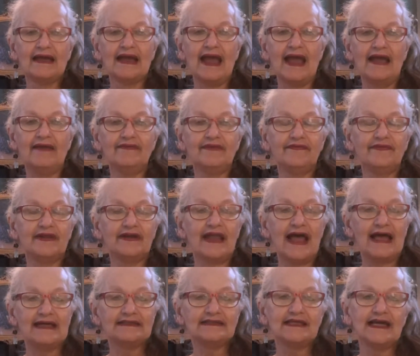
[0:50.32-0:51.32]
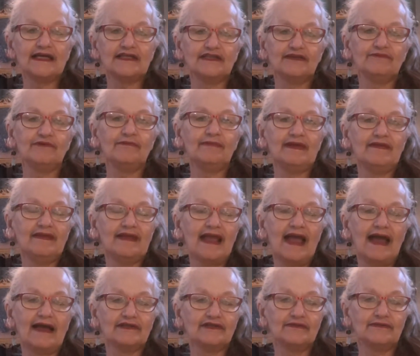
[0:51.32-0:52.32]
And then the last section will be the
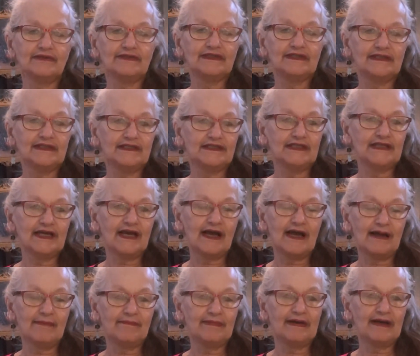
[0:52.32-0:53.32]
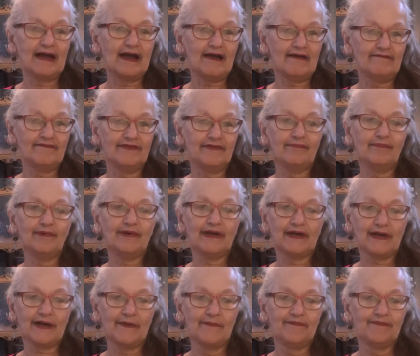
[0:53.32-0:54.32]
actual stitching up of the book.
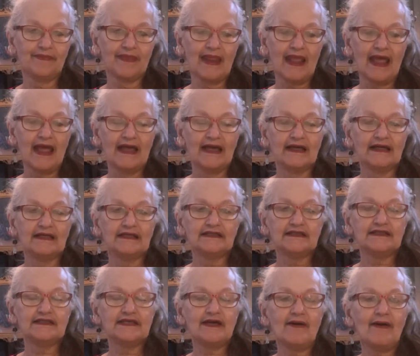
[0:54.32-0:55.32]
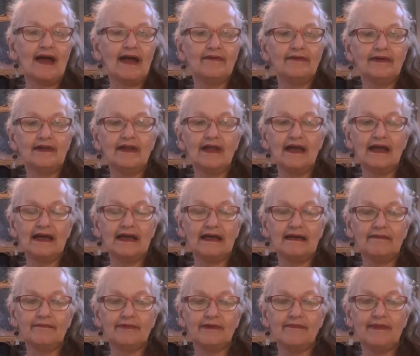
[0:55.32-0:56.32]
So I will
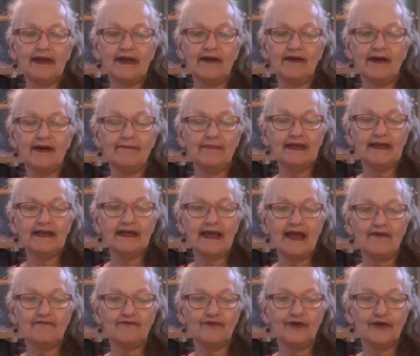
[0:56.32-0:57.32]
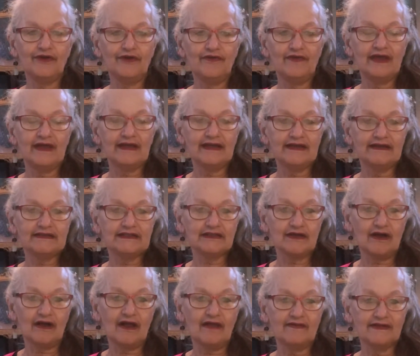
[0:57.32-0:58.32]
prepare a PDF for you that lists
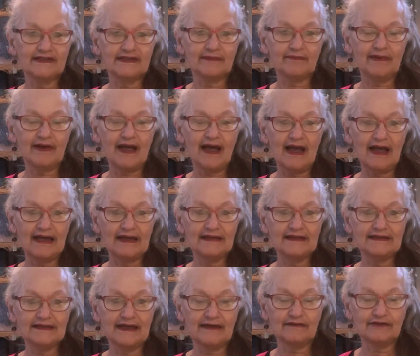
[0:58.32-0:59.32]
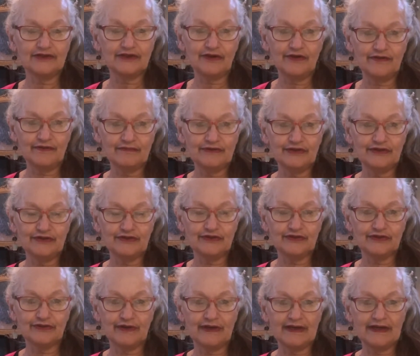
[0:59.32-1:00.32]
all the supplies. I'll show them to you
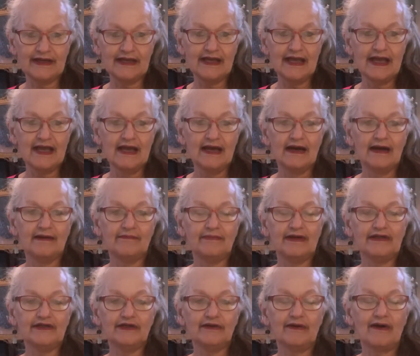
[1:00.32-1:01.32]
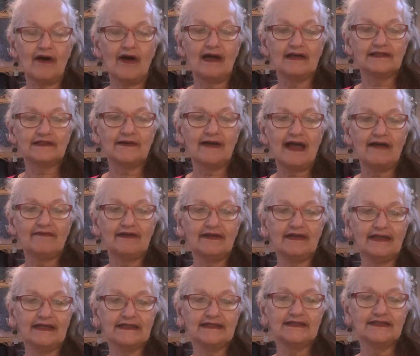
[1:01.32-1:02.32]
shortly, but you'll also have a
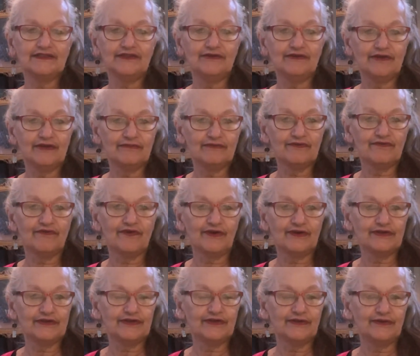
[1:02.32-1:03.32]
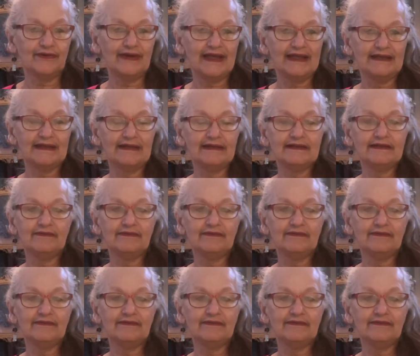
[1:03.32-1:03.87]
list that you can refer to, and